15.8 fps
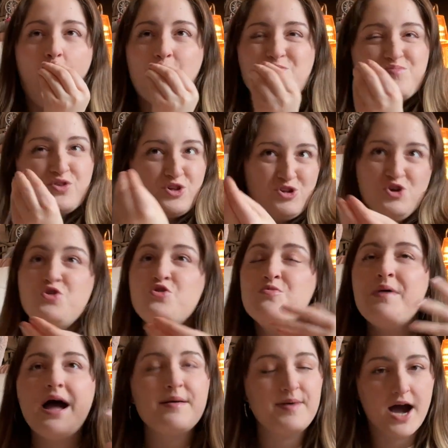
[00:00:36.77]
blew
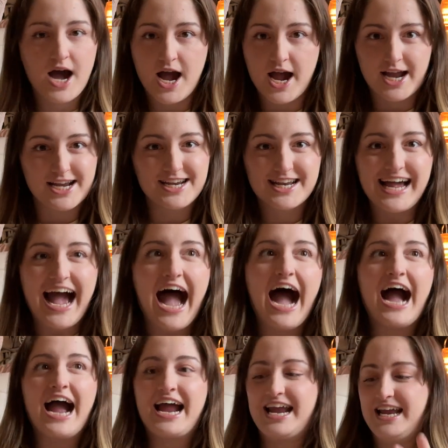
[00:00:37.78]
my mind.
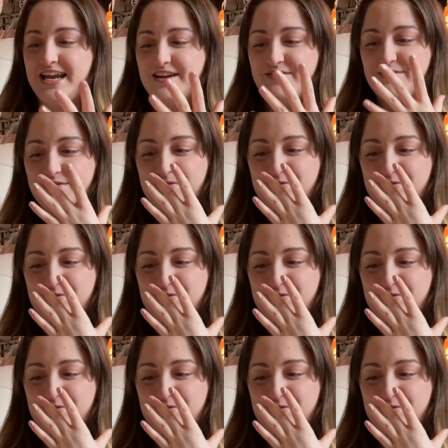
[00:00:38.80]
I